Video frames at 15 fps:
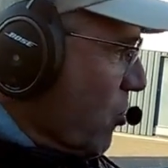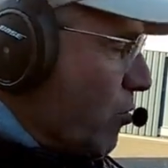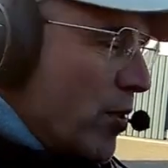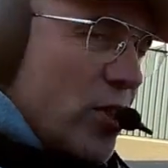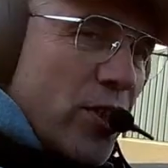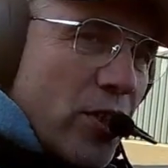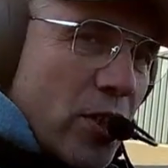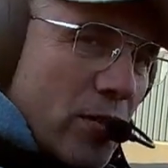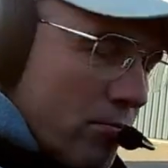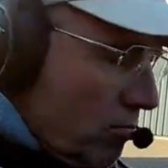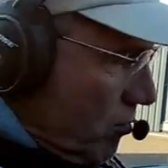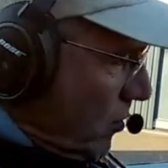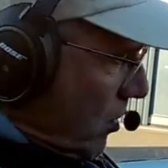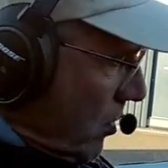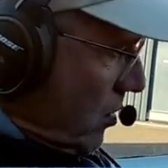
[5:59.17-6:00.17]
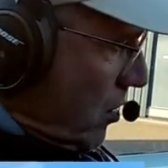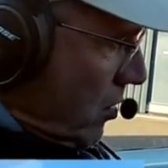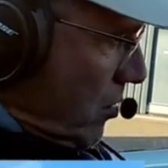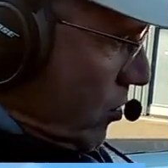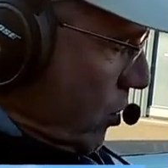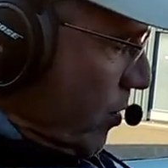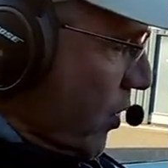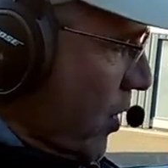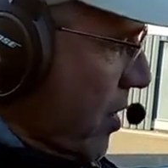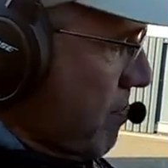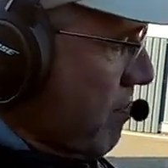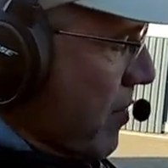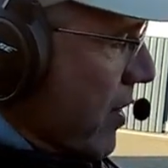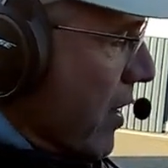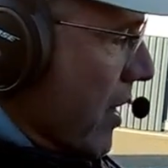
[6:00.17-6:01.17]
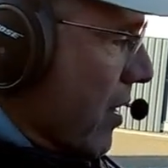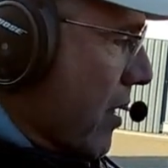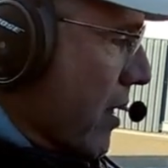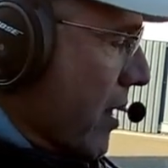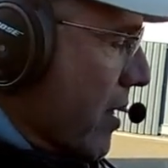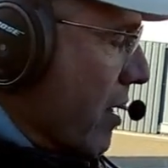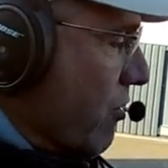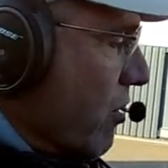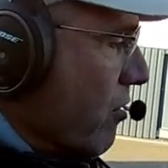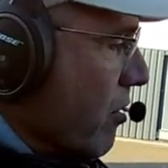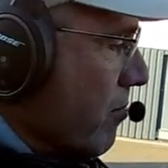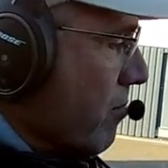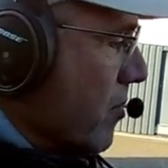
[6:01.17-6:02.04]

switches. You switch them, and that's it.